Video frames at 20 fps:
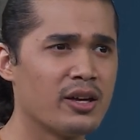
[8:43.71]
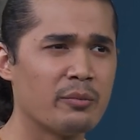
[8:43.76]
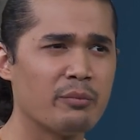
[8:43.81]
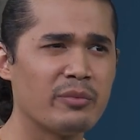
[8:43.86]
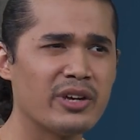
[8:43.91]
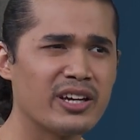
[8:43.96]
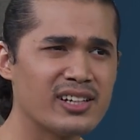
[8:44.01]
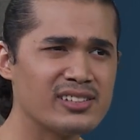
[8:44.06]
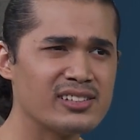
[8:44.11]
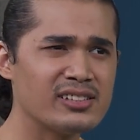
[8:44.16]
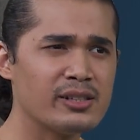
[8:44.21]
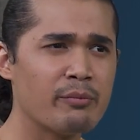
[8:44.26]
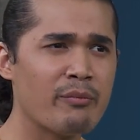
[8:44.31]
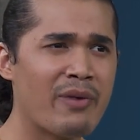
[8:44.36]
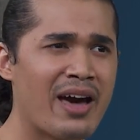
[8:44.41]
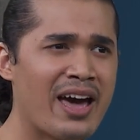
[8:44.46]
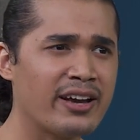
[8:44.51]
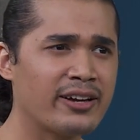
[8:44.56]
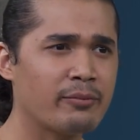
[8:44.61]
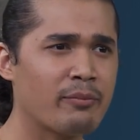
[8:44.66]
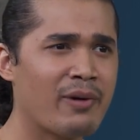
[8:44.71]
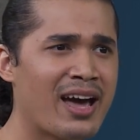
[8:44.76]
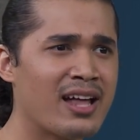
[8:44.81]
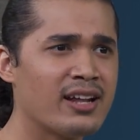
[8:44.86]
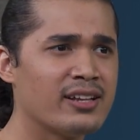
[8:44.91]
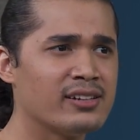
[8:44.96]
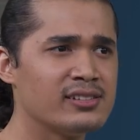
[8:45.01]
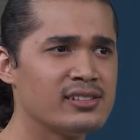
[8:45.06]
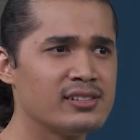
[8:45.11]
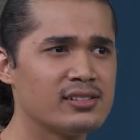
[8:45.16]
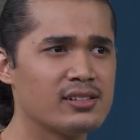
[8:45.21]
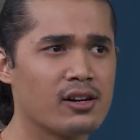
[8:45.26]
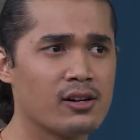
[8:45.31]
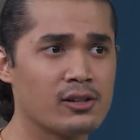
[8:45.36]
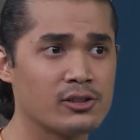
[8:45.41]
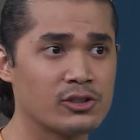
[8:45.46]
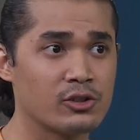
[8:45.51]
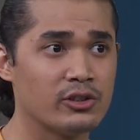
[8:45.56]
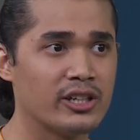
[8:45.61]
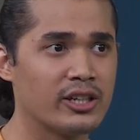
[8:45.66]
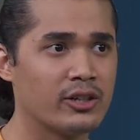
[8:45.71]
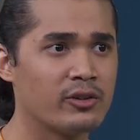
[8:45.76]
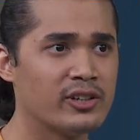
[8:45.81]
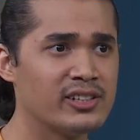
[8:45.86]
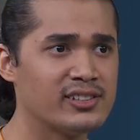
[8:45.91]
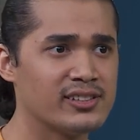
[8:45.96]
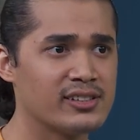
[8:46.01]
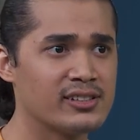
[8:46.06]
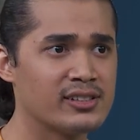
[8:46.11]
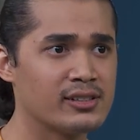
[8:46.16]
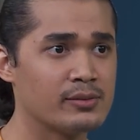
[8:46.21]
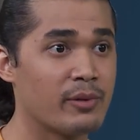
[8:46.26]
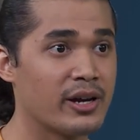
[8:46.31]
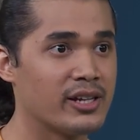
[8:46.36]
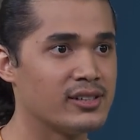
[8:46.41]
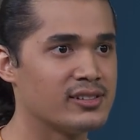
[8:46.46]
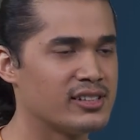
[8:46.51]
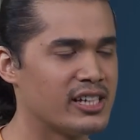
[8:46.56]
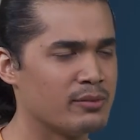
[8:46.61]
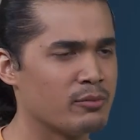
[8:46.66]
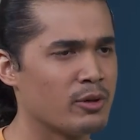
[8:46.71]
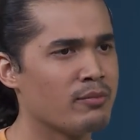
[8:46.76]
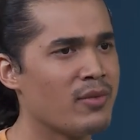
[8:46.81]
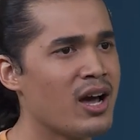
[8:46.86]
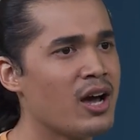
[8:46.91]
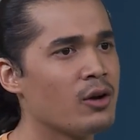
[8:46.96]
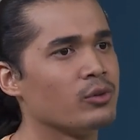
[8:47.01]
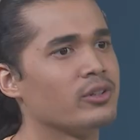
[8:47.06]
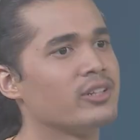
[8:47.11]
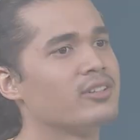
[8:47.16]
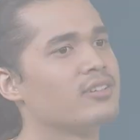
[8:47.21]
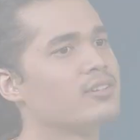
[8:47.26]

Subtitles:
because the bank balance also decreases by the same amount.